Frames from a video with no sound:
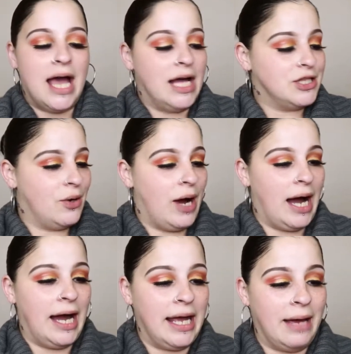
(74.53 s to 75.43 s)
So
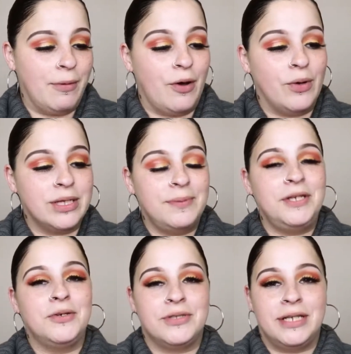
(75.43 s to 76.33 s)
I am going to be
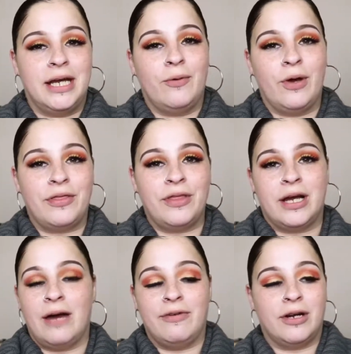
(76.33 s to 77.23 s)
using it with the
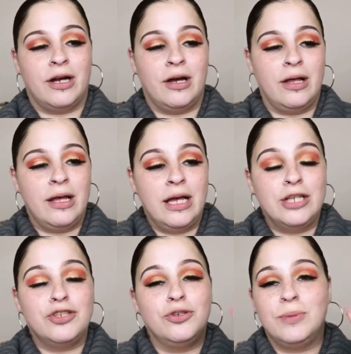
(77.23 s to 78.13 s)
Covergirl
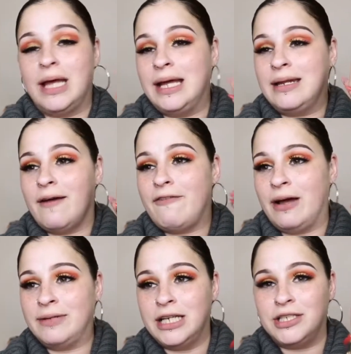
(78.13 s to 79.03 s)
TruBlend
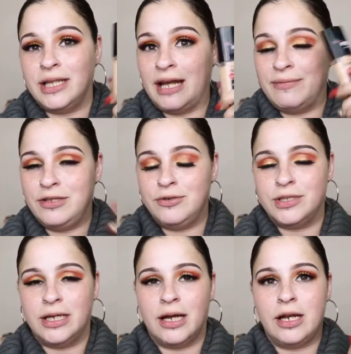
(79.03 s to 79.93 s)
foundation that I've been
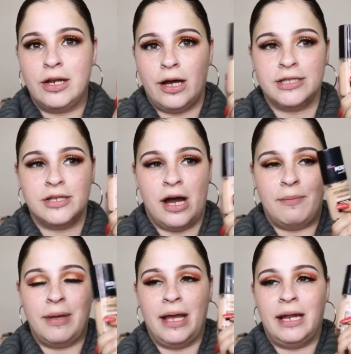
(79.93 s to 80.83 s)
using
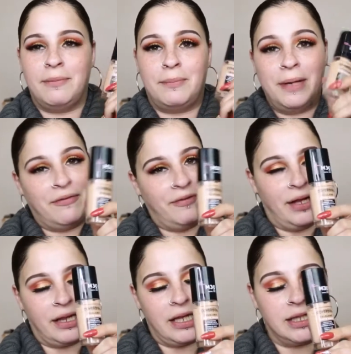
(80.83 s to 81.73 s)
non-stop, and I'm a big fan
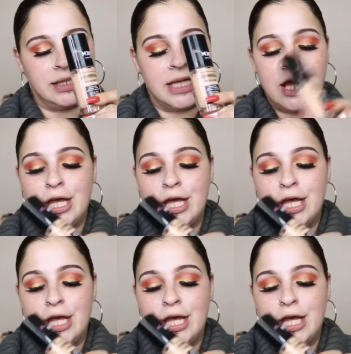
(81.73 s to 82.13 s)
of this.